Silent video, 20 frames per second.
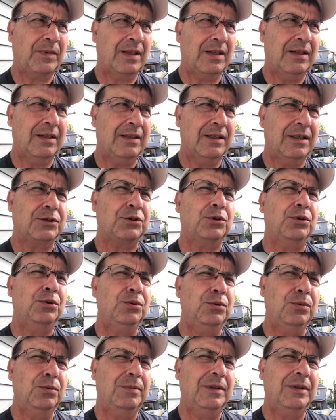a
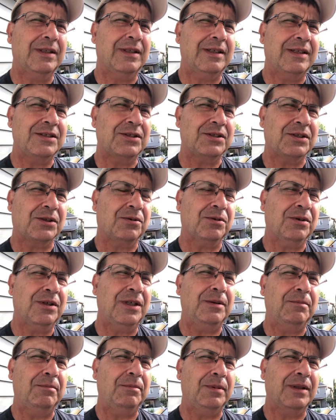tube that they
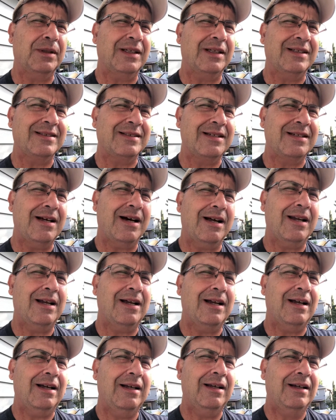secrete, but it's not
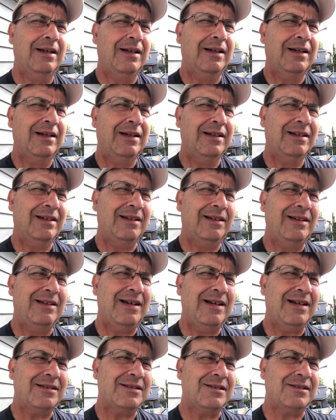
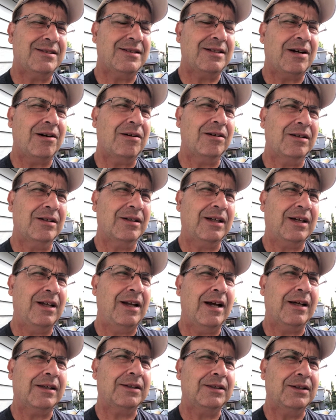necessarily
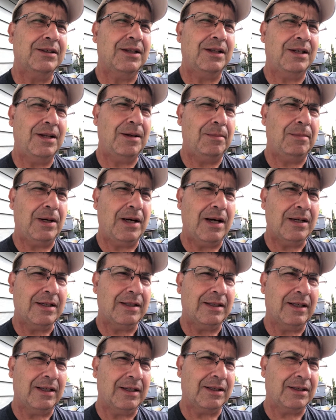connected to their body
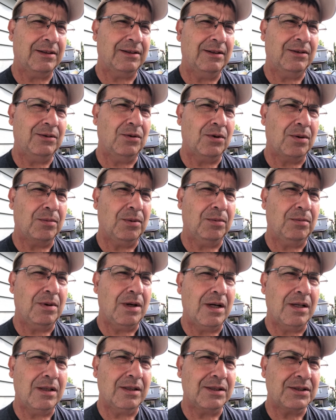like a normal
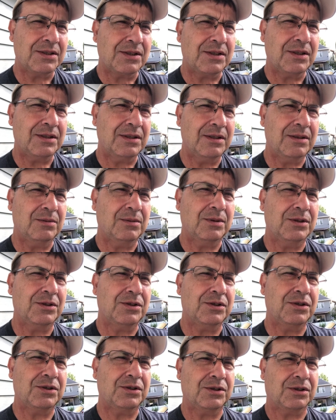mollusk,
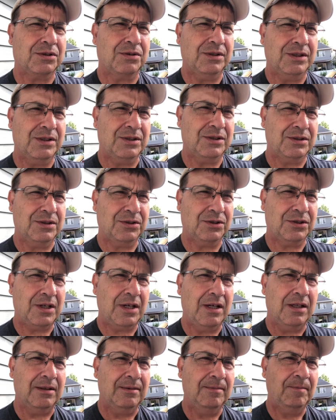which secretes the
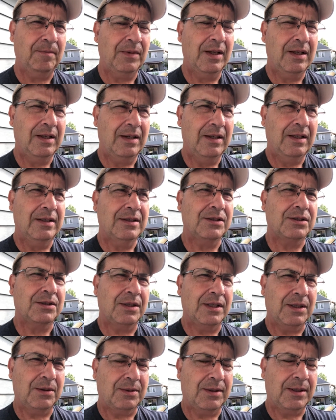shell. So
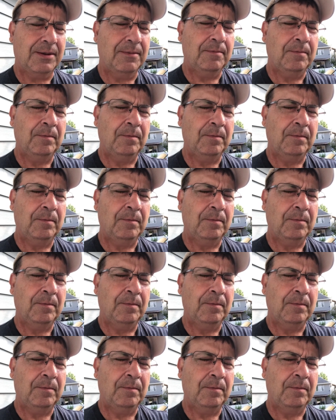anyway,